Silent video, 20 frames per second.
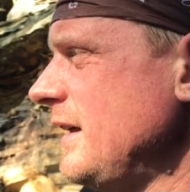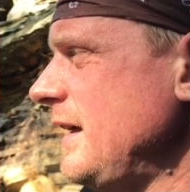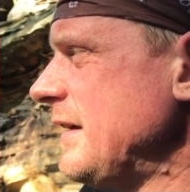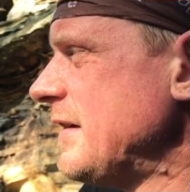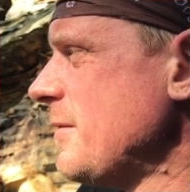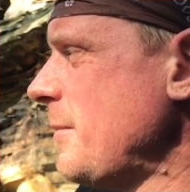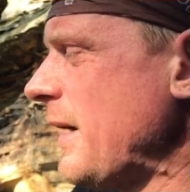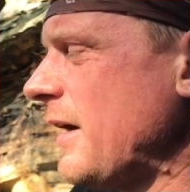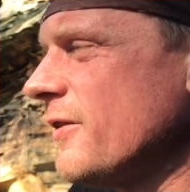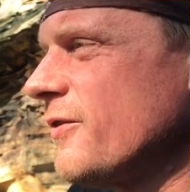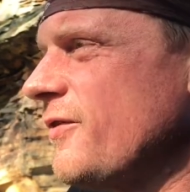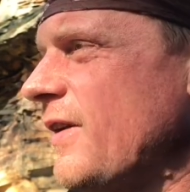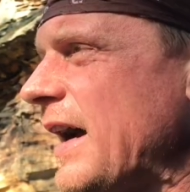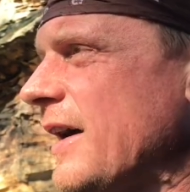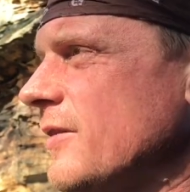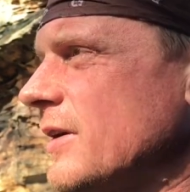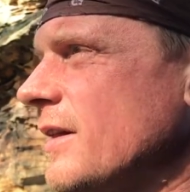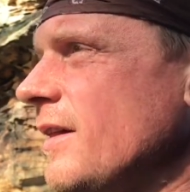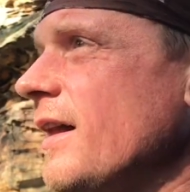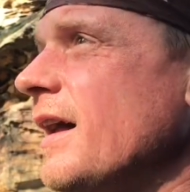It's about
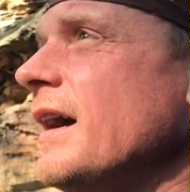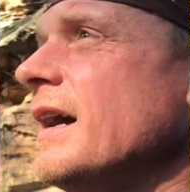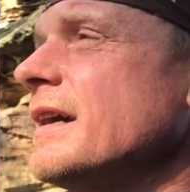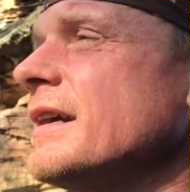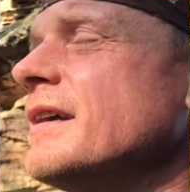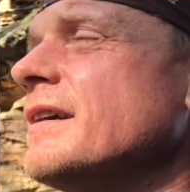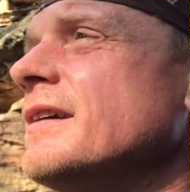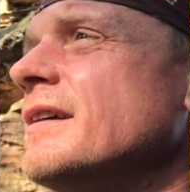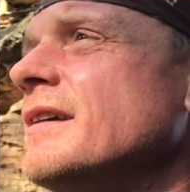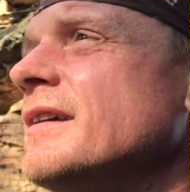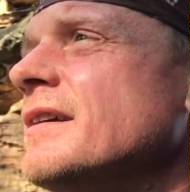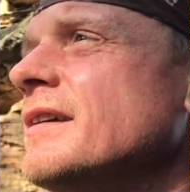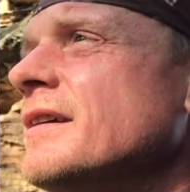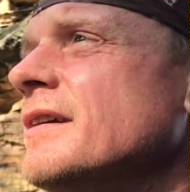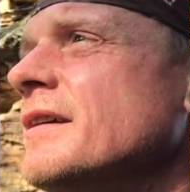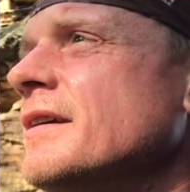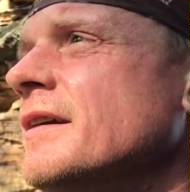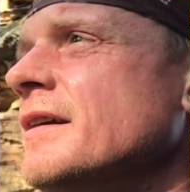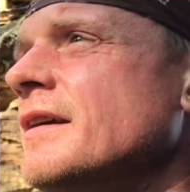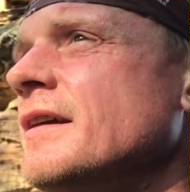5 o'clock,
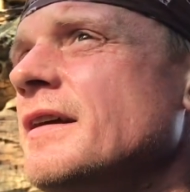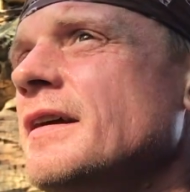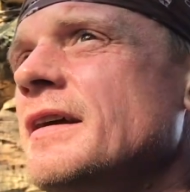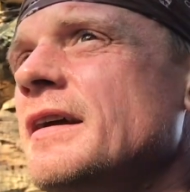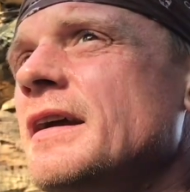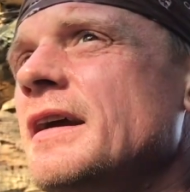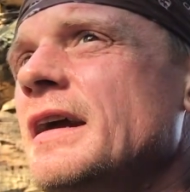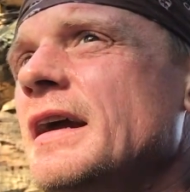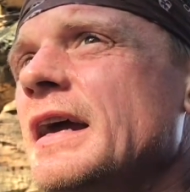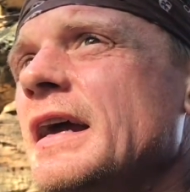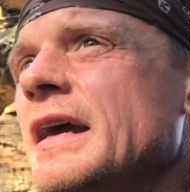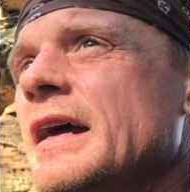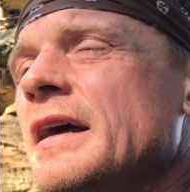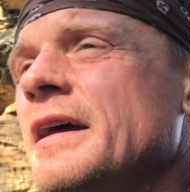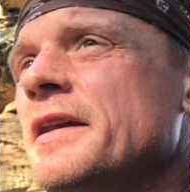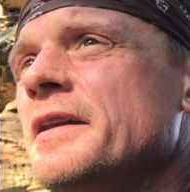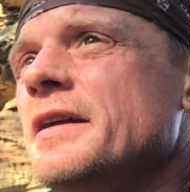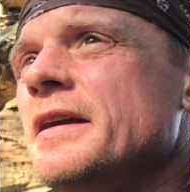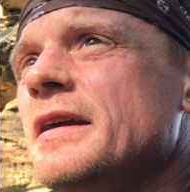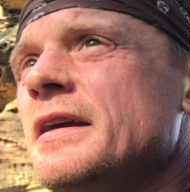
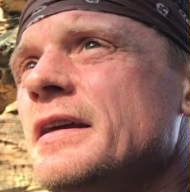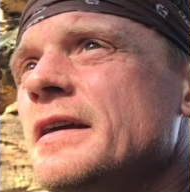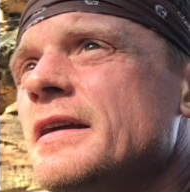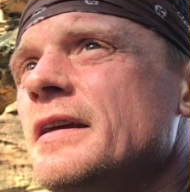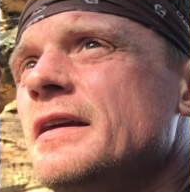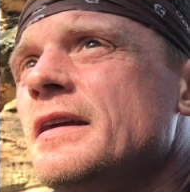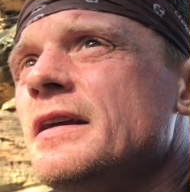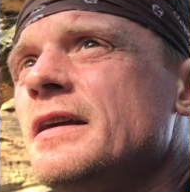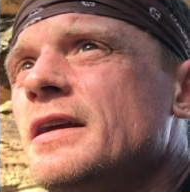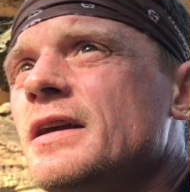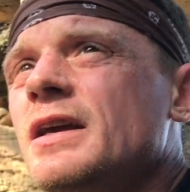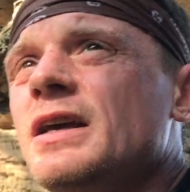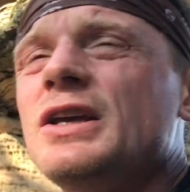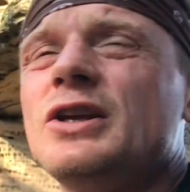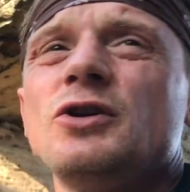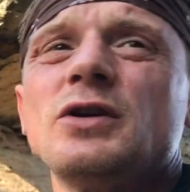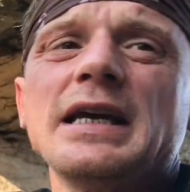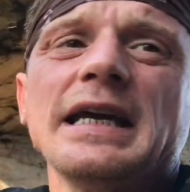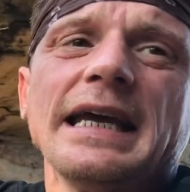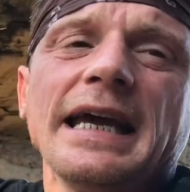and
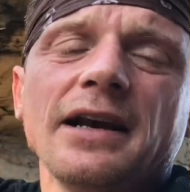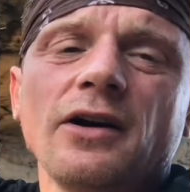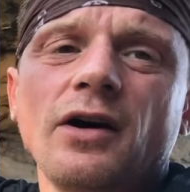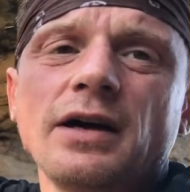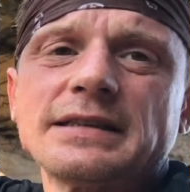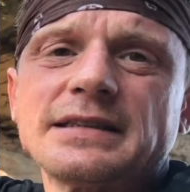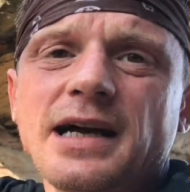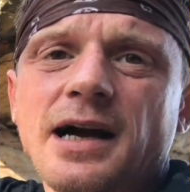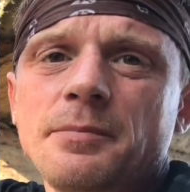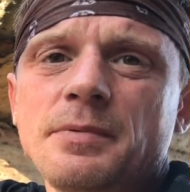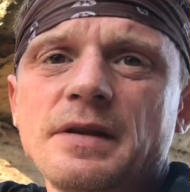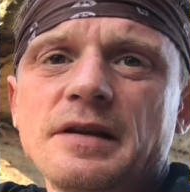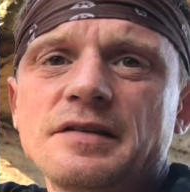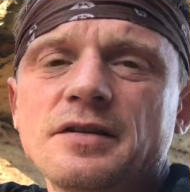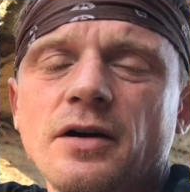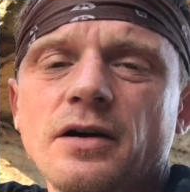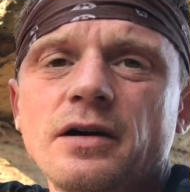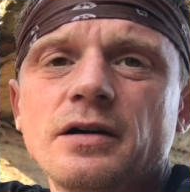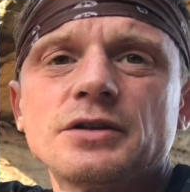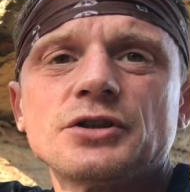you can get on top of
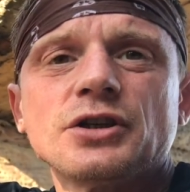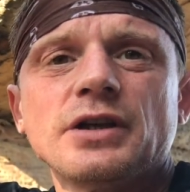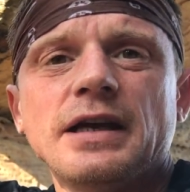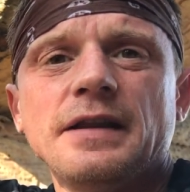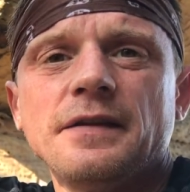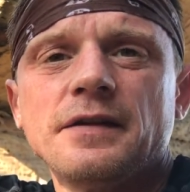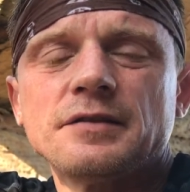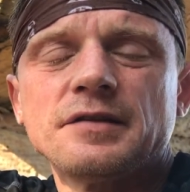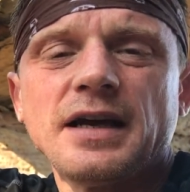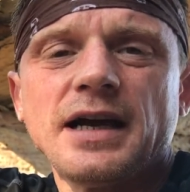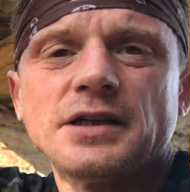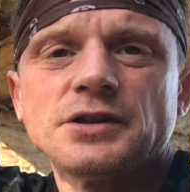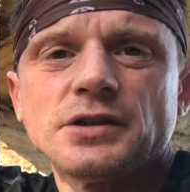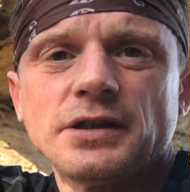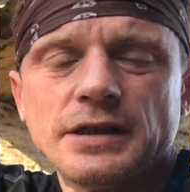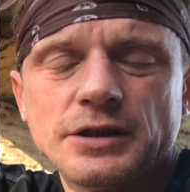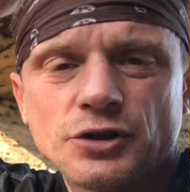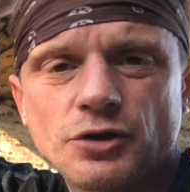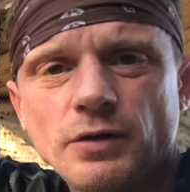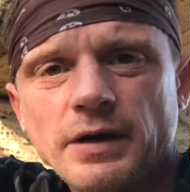this arch, and there's
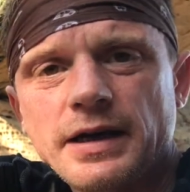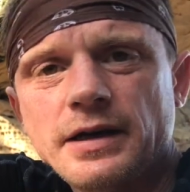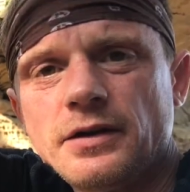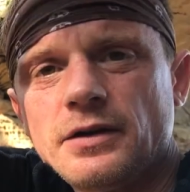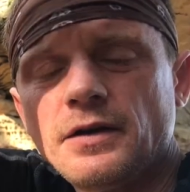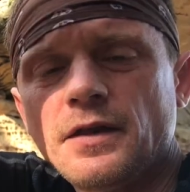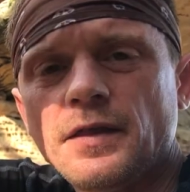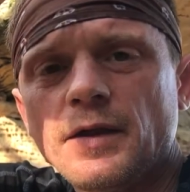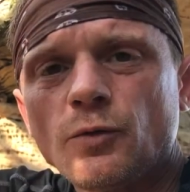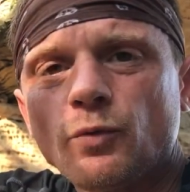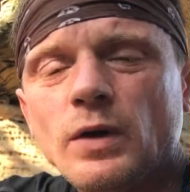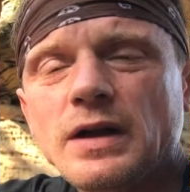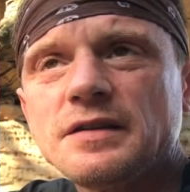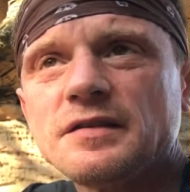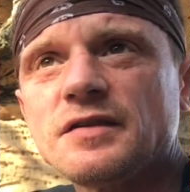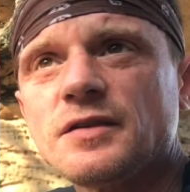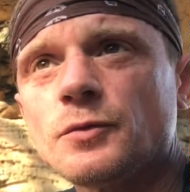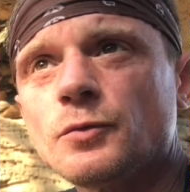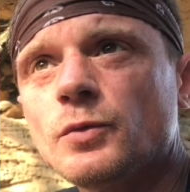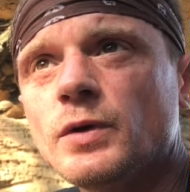actually a trail that
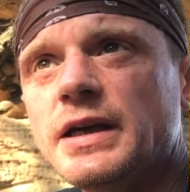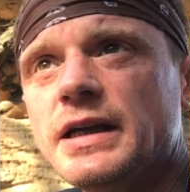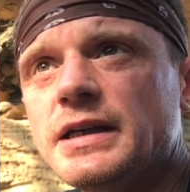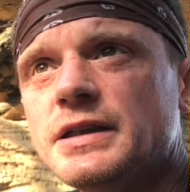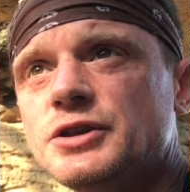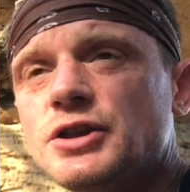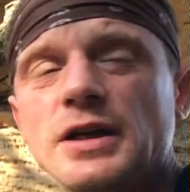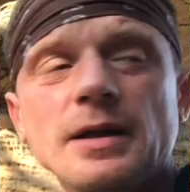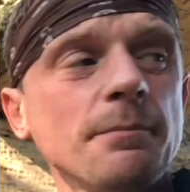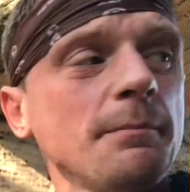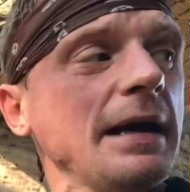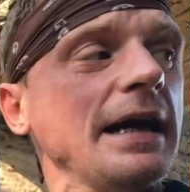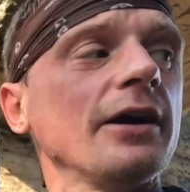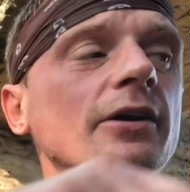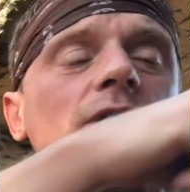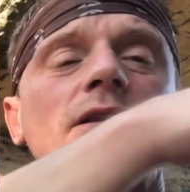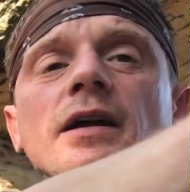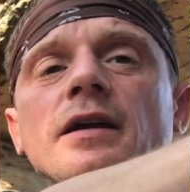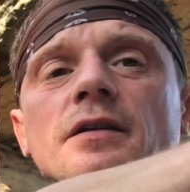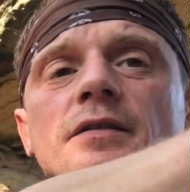runs the ridge, and it
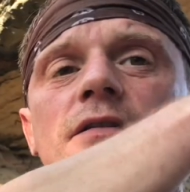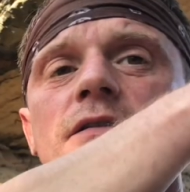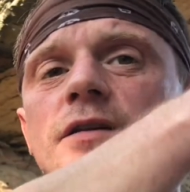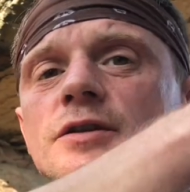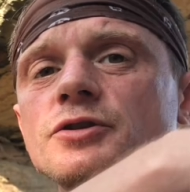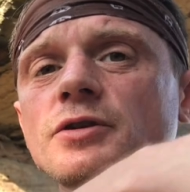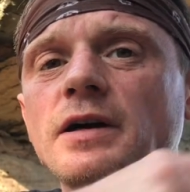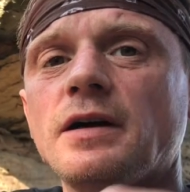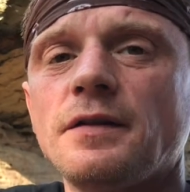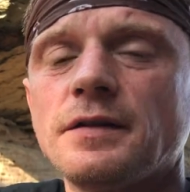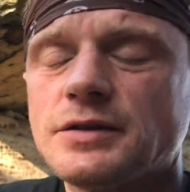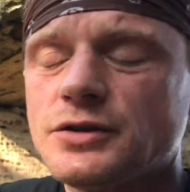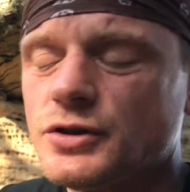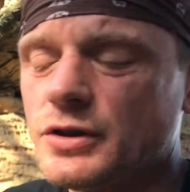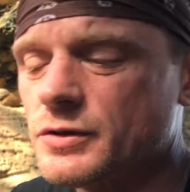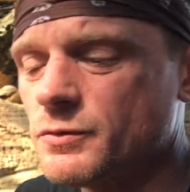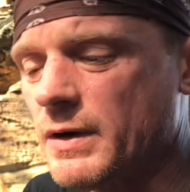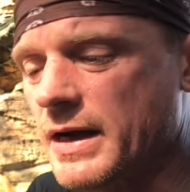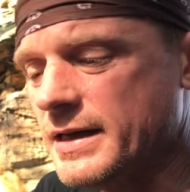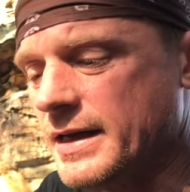parallels the trail that's
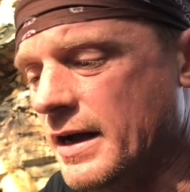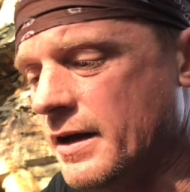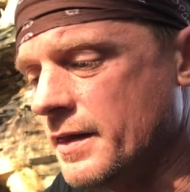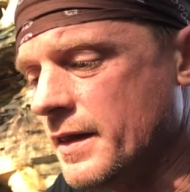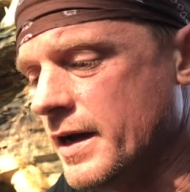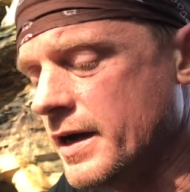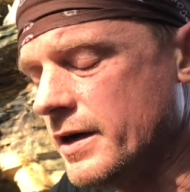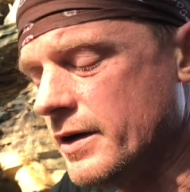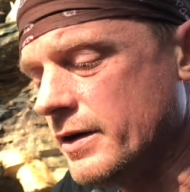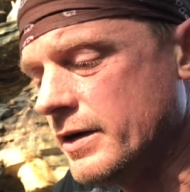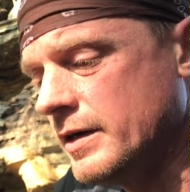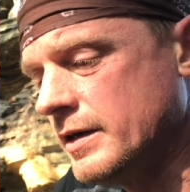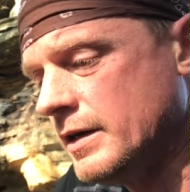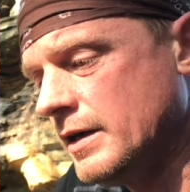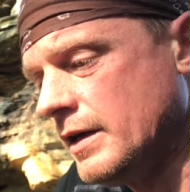just right down there,